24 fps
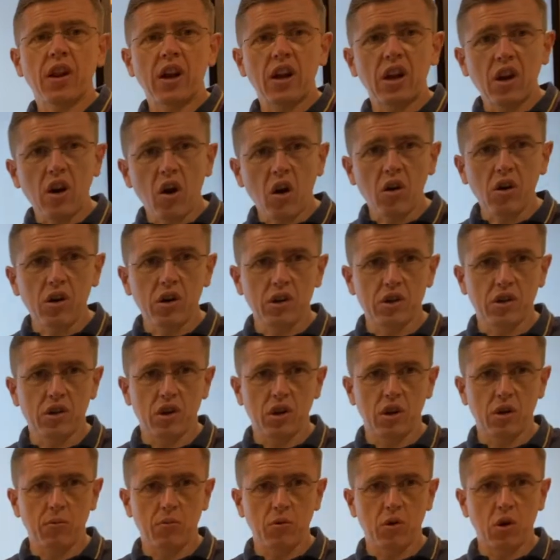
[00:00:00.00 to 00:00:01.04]

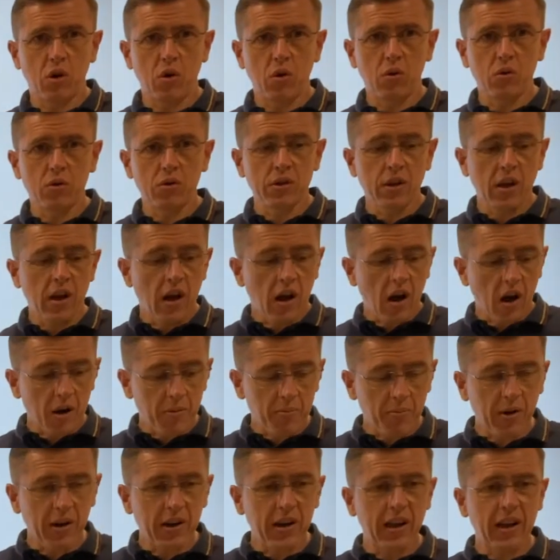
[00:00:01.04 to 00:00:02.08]
longer-term goals, I
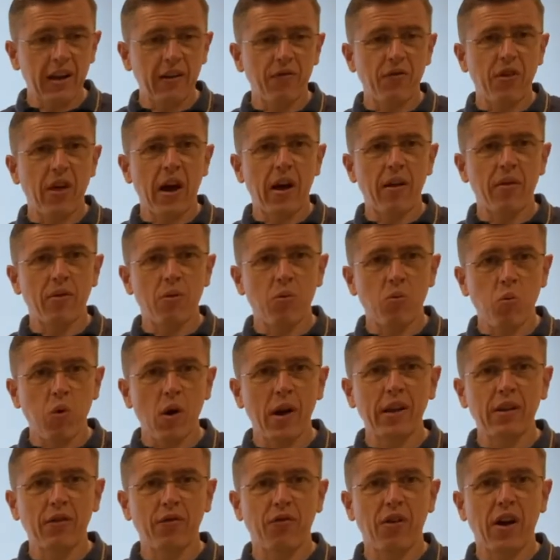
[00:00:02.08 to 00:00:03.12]
believe that the
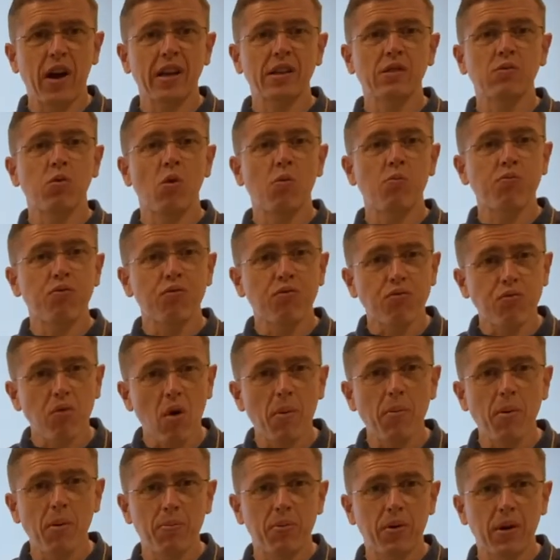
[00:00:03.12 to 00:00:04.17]
weight vest will
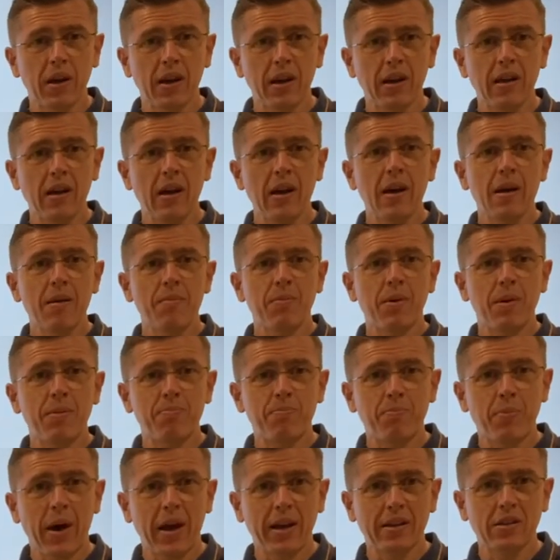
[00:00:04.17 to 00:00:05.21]
probably be
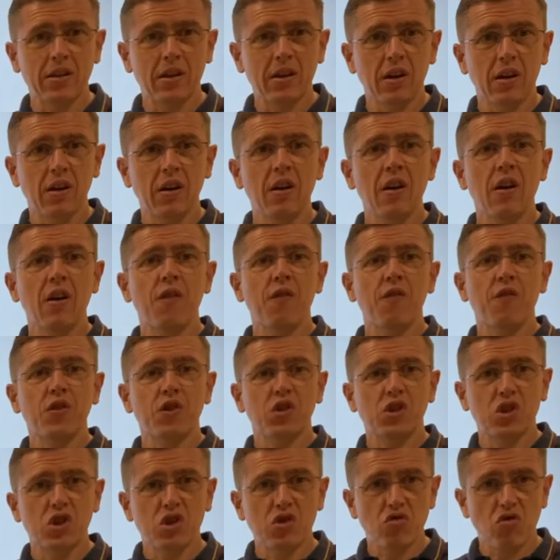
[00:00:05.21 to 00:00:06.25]
better for
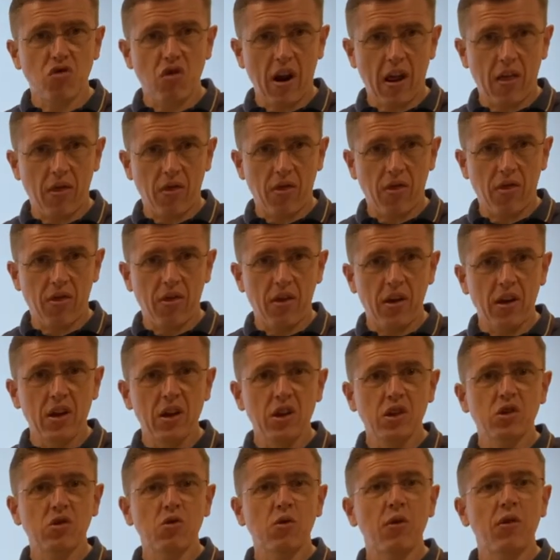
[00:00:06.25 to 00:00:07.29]
strength.
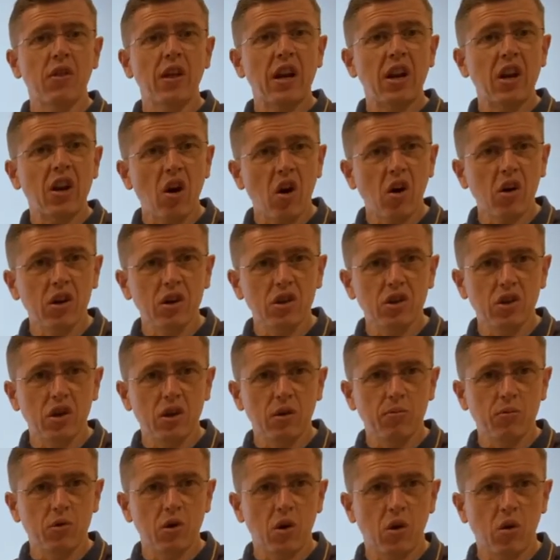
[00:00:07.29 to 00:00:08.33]
So in the longer
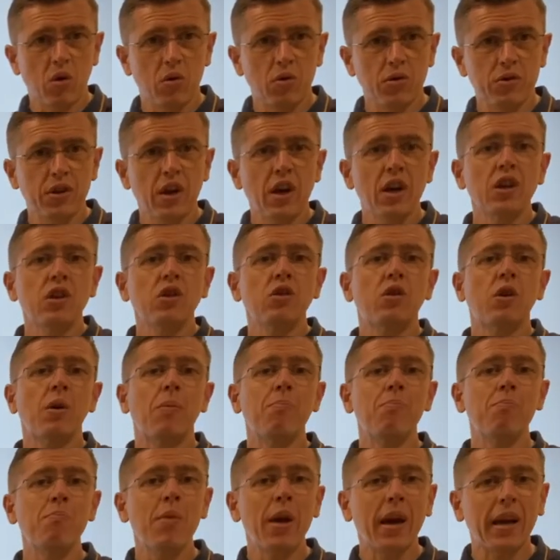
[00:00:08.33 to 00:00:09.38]
term goals, you
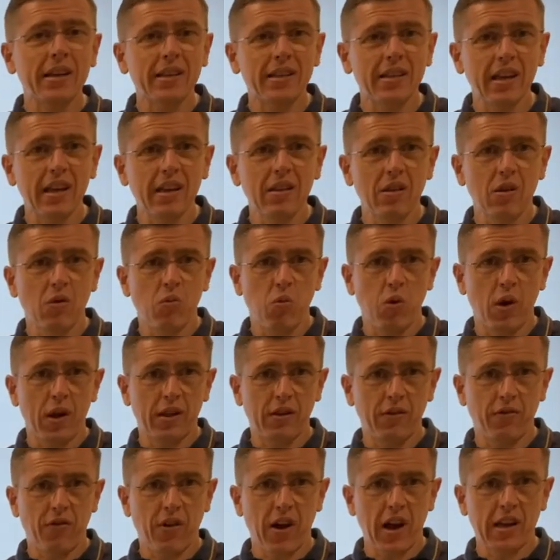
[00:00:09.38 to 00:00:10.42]
can mix in the
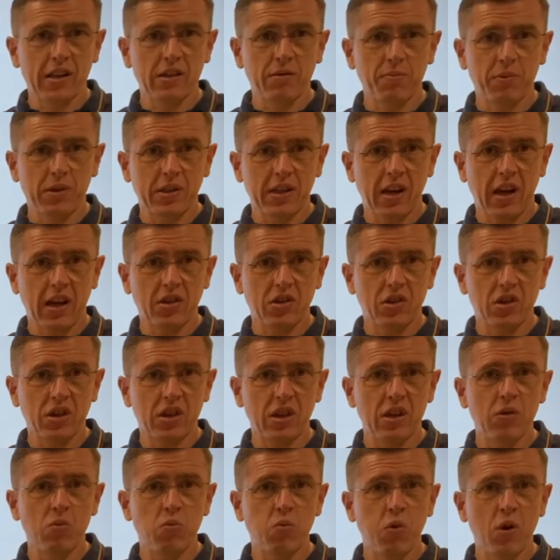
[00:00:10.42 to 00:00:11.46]
weight vest
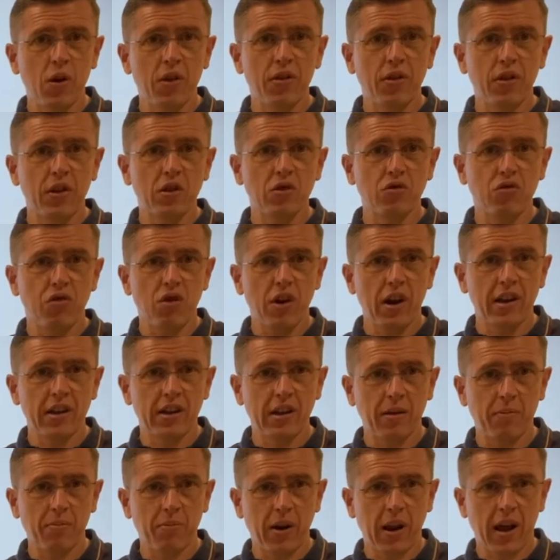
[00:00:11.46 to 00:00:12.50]
potentially with your
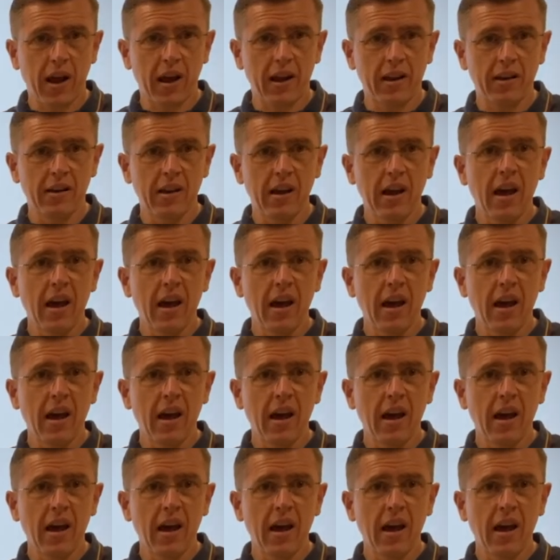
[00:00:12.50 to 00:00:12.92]
training plan,